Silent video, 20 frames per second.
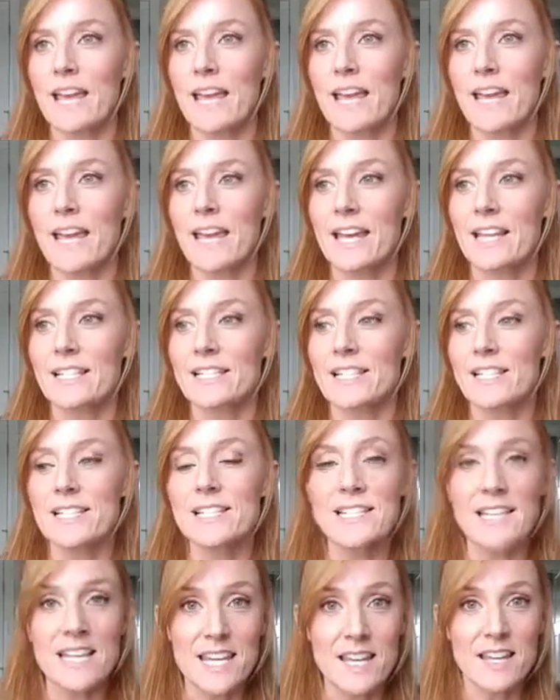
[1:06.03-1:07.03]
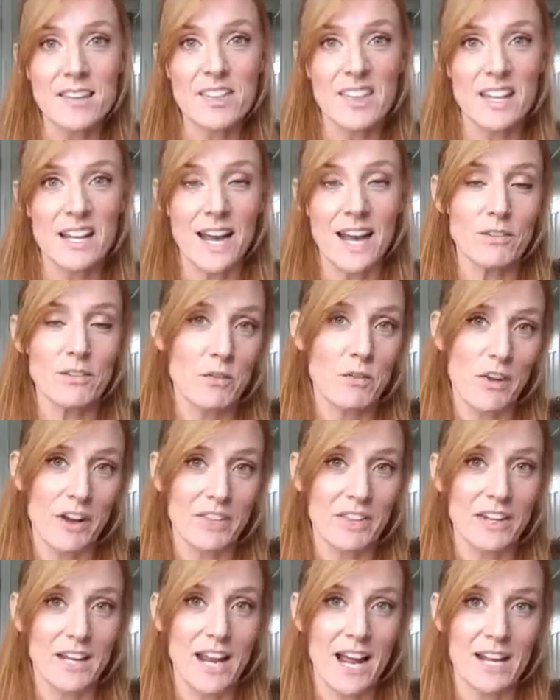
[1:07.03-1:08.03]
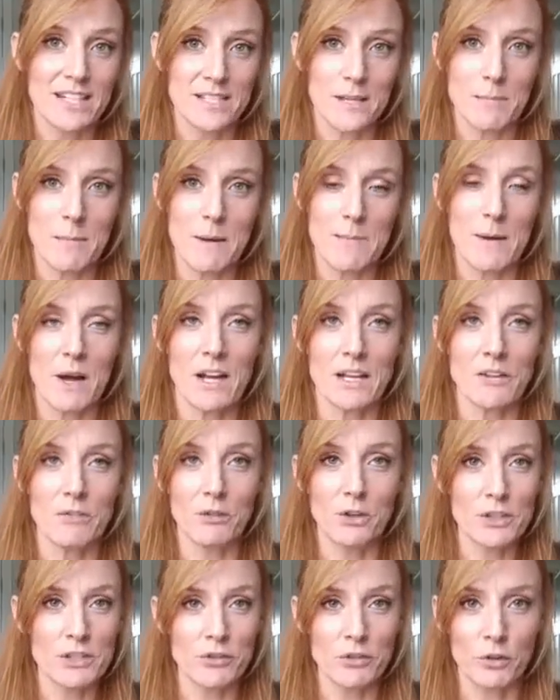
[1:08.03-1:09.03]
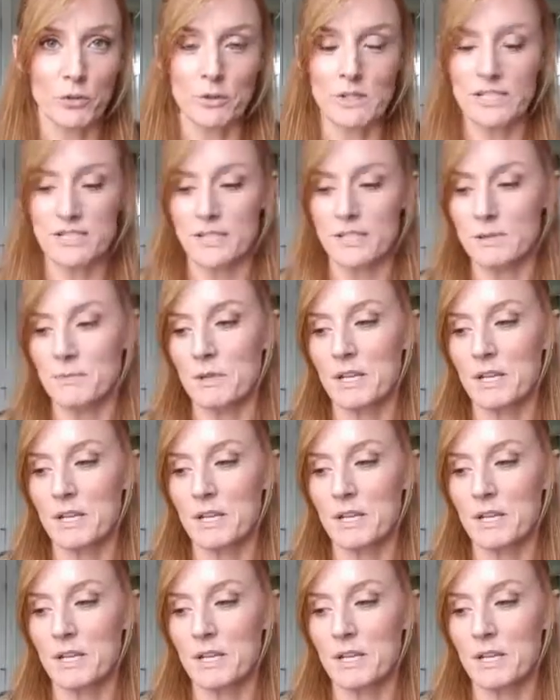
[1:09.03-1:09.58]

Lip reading: to see the kind of effect that it has on my body for different reasons,